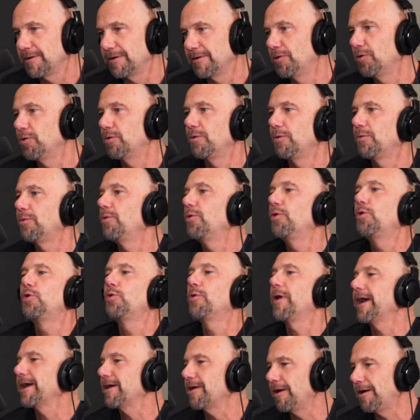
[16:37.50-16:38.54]
who
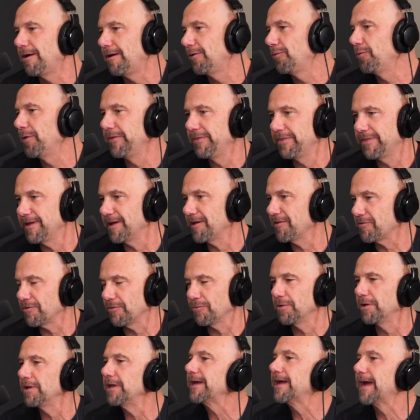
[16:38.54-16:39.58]
do I call when things are
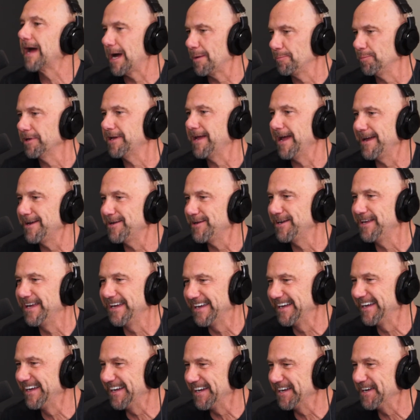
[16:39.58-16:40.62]
really complicated
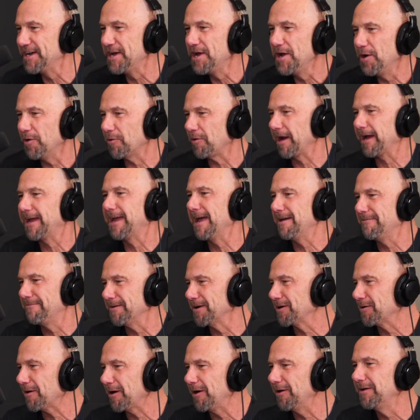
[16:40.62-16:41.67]
or I can't
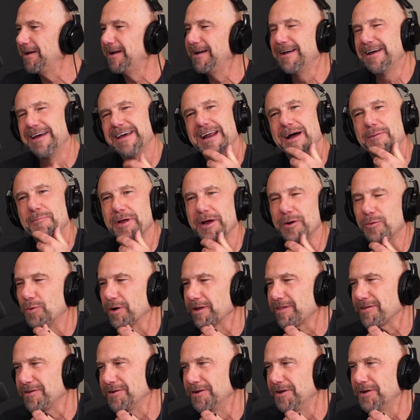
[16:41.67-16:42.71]
figure out? And I'm like,
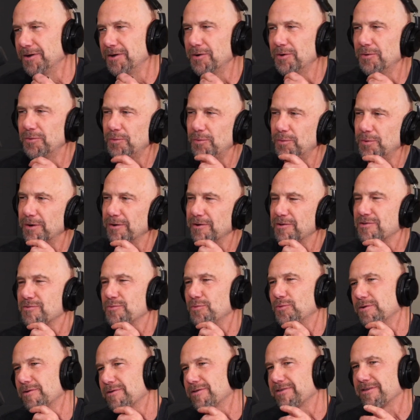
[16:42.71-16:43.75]
what's new? Where's
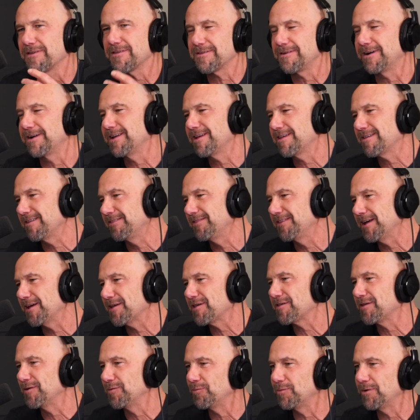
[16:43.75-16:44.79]
the studies on
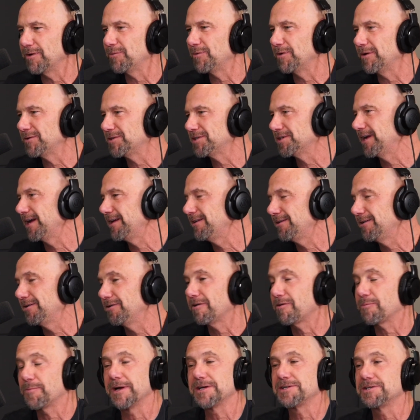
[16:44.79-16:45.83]
this? And what should I do?
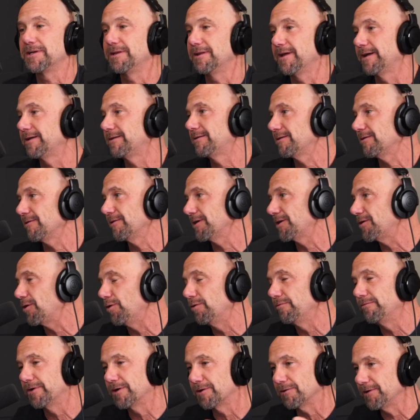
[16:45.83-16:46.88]
Especially like during
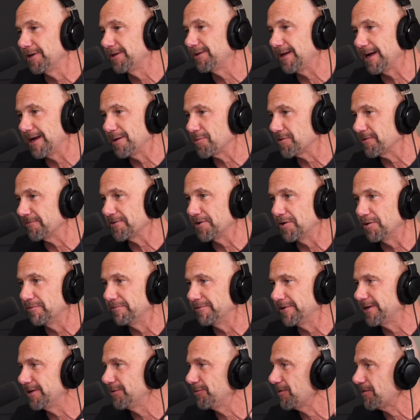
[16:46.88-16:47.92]
COVID, early times of
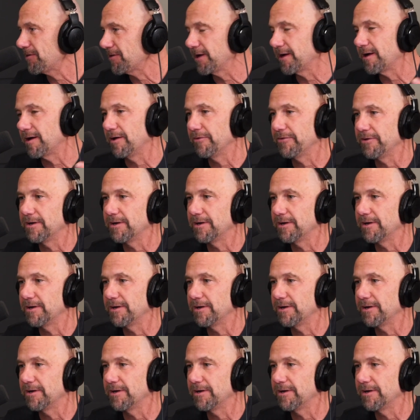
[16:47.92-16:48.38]
COVID, it was like